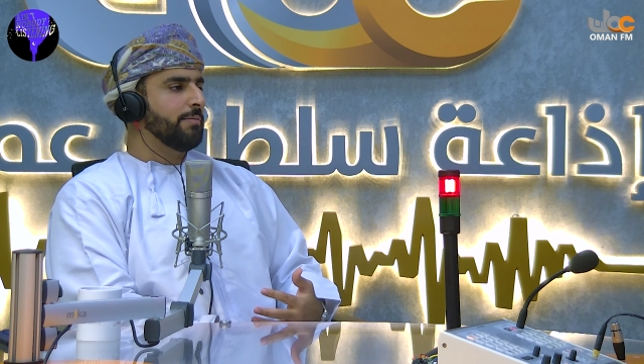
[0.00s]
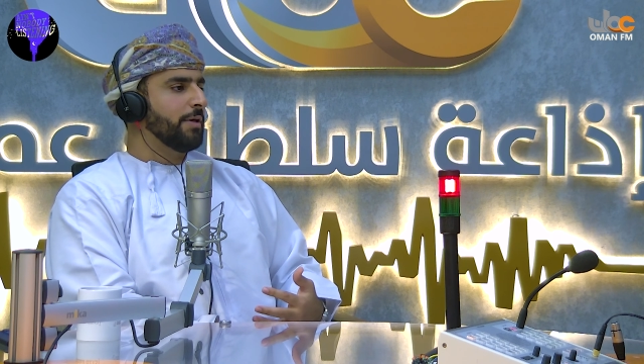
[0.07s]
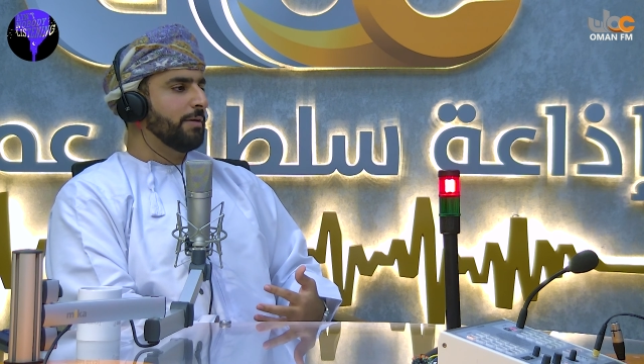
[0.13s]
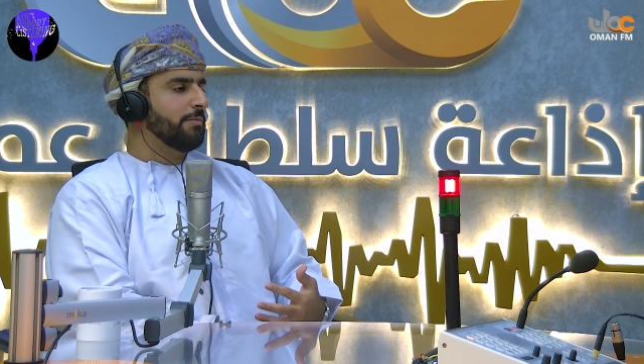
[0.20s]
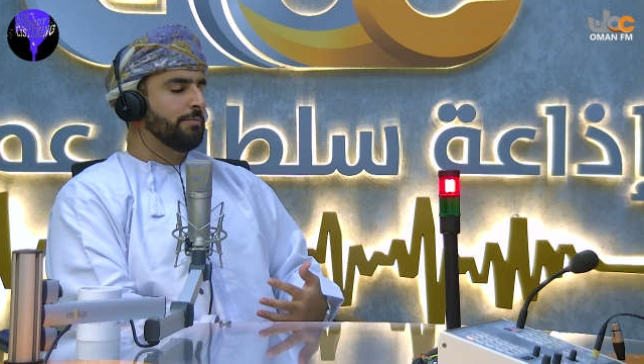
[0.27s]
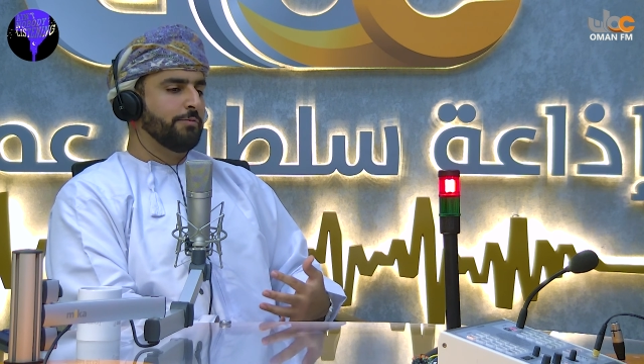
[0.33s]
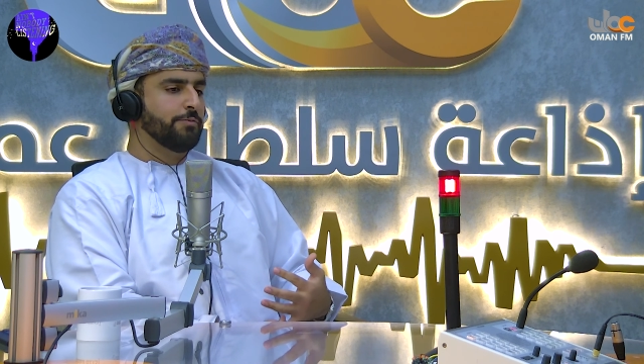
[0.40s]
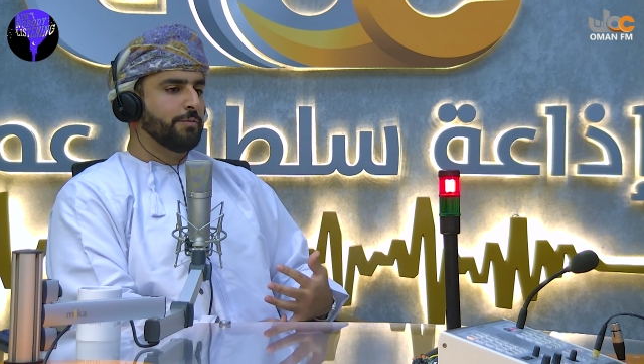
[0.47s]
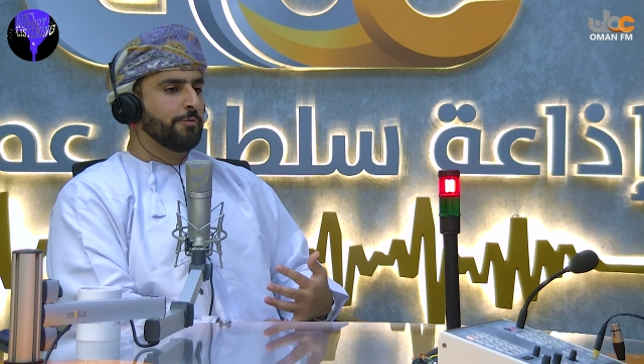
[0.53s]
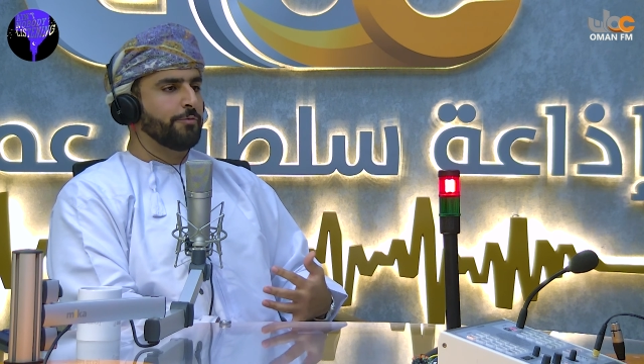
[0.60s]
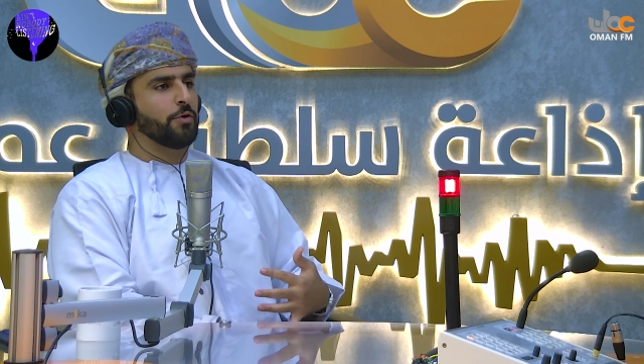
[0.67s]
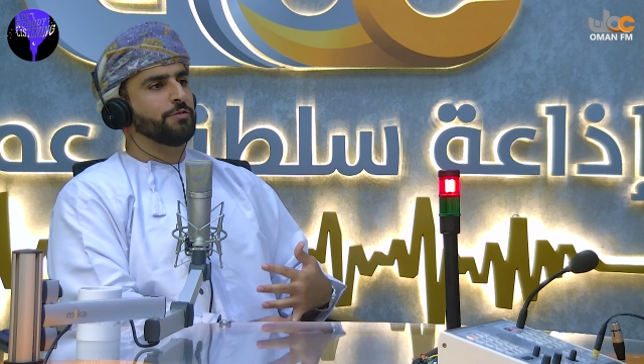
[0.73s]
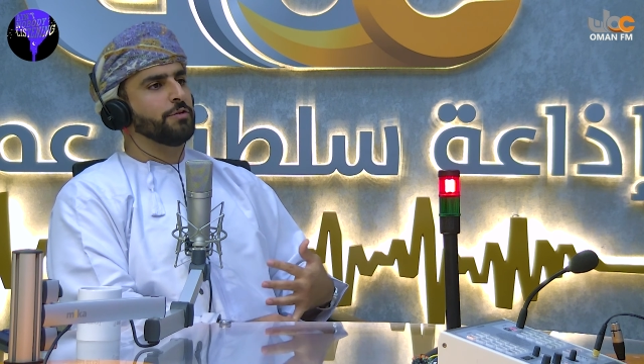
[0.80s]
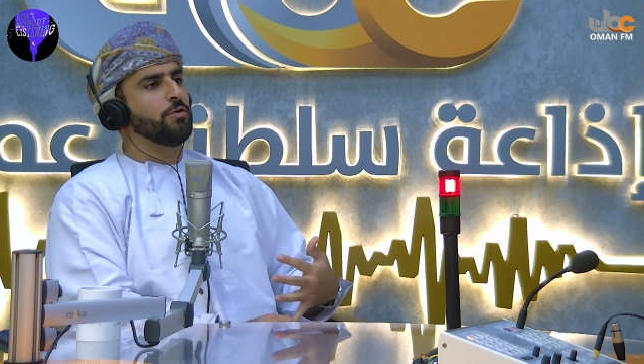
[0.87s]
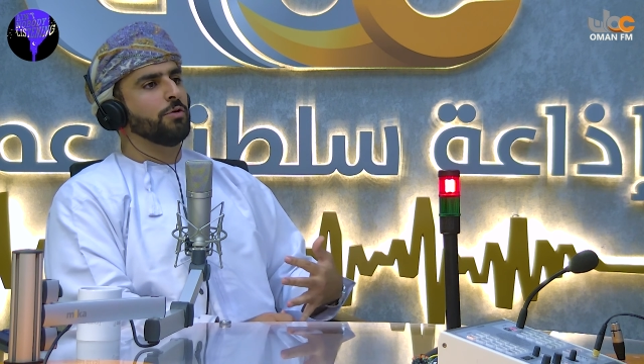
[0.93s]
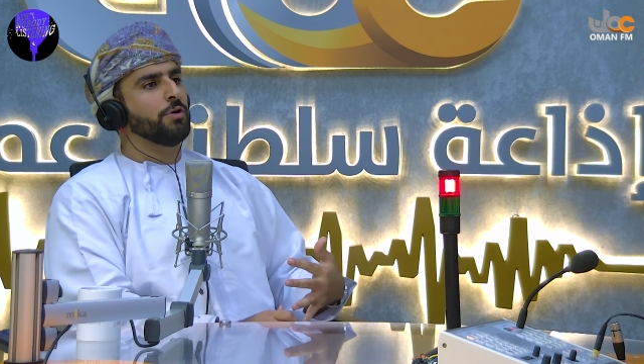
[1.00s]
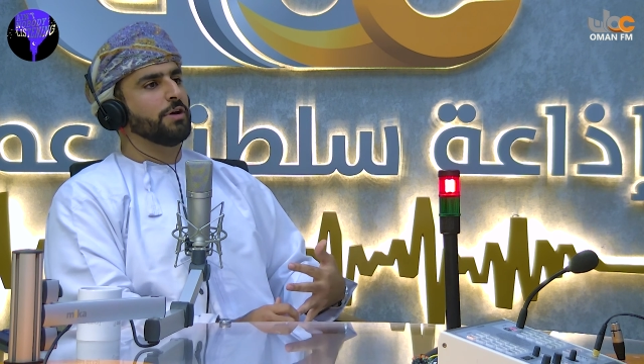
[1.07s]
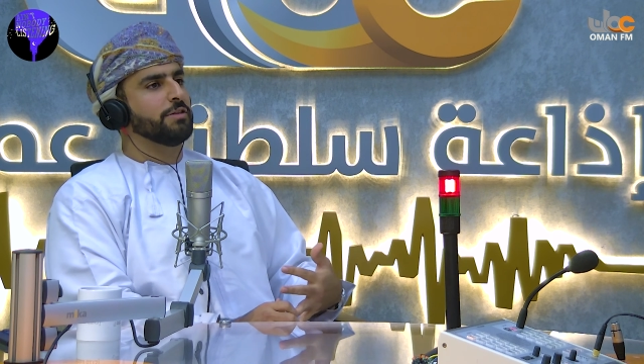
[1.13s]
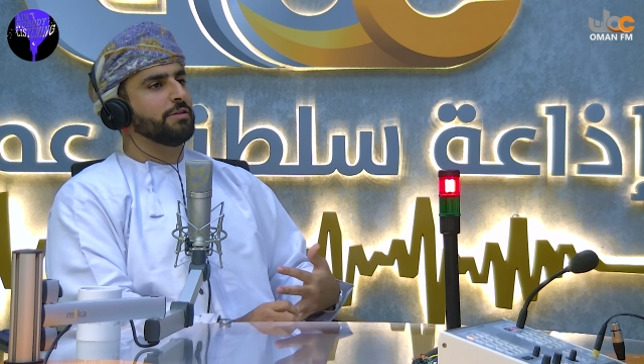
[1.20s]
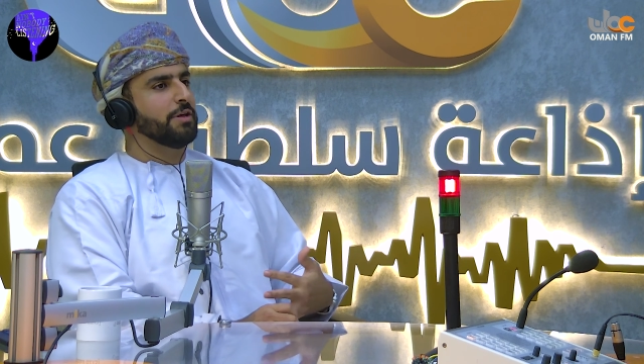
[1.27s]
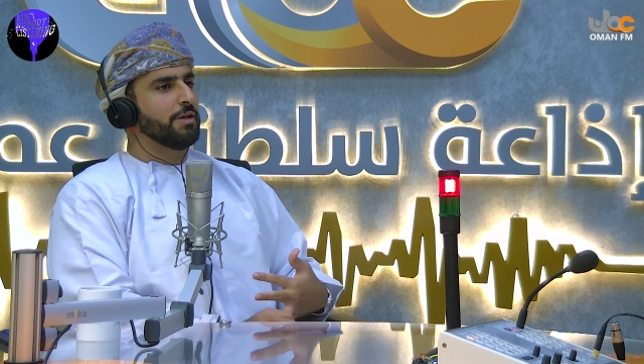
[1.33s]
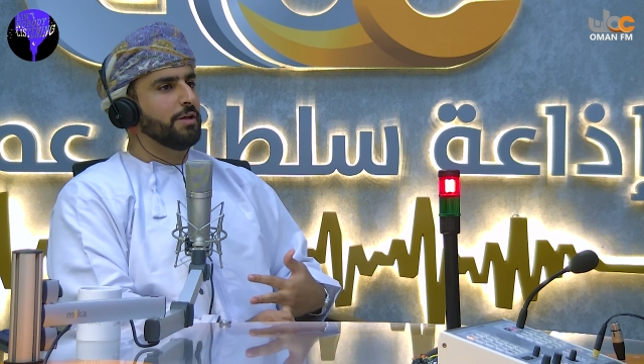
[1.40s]
frozen yogurt,
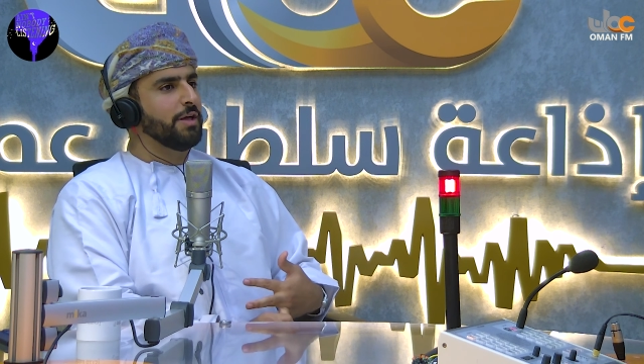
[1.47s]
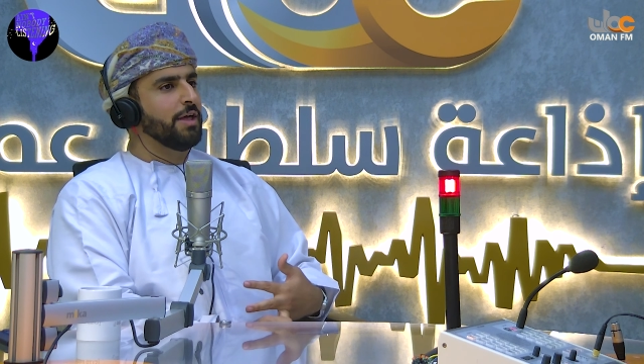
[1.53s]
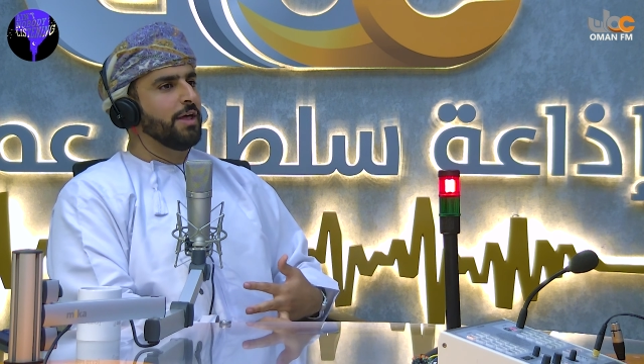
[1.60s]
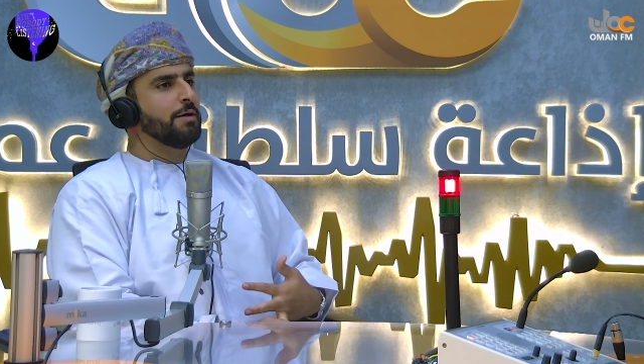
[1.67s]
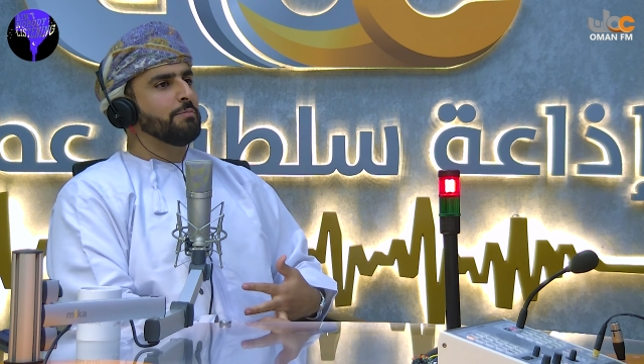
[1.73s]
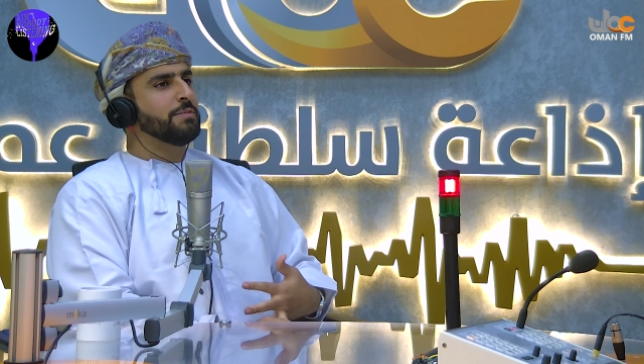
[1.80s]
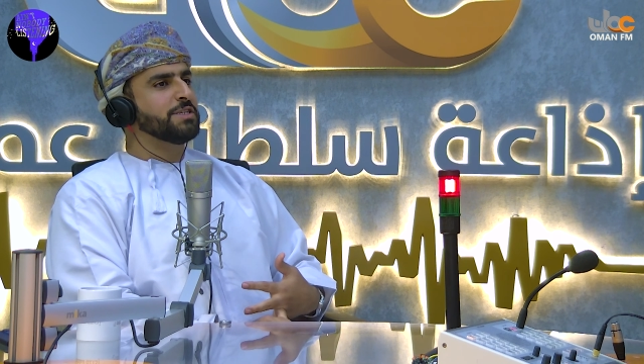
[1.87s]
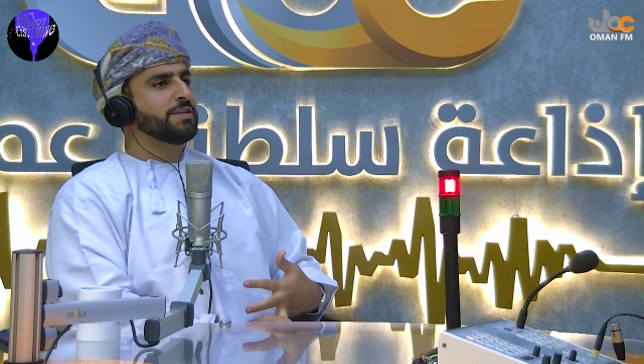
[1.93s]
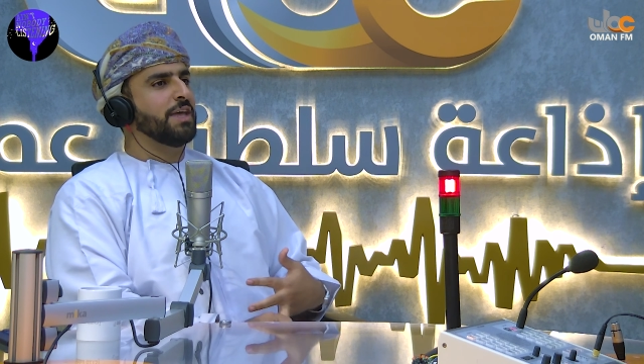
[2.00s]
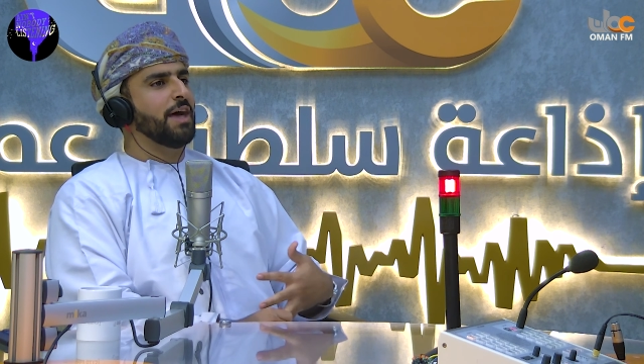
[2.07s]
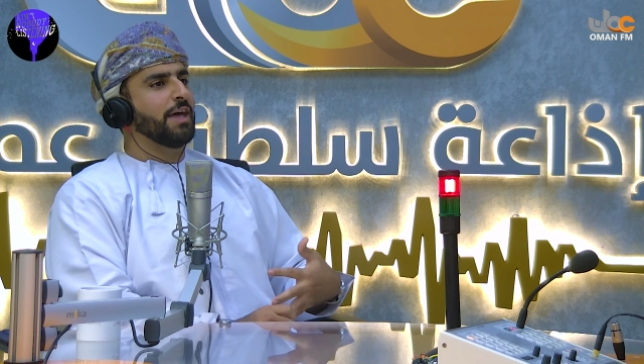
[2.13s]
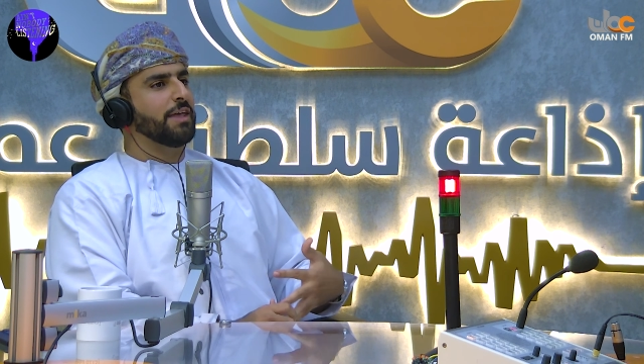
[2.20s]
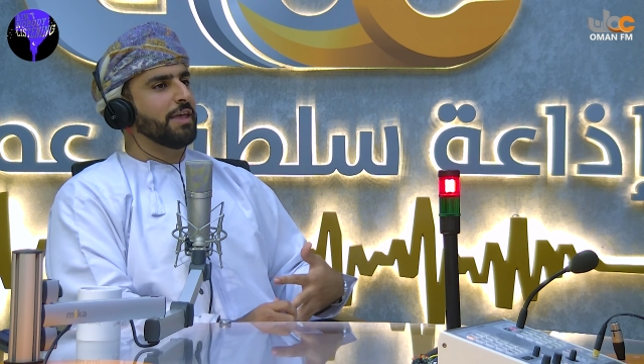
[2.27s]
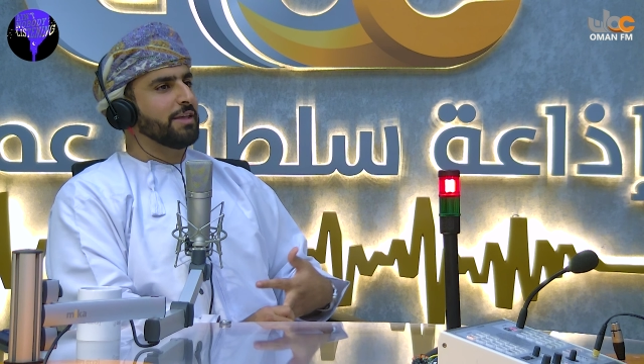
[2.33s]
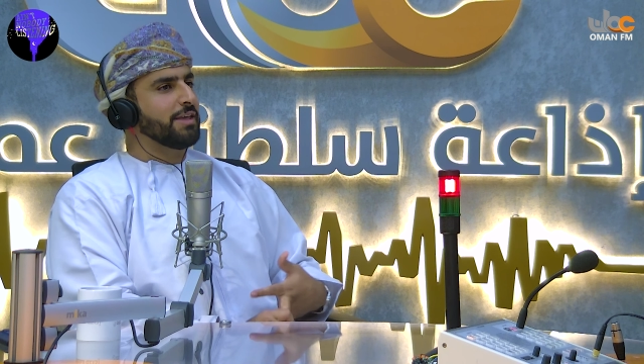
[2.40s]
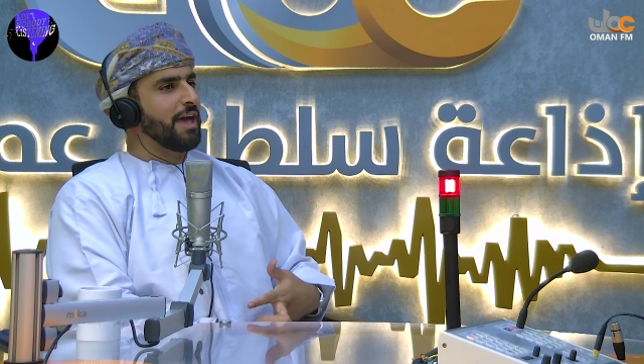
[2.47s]
mishkak,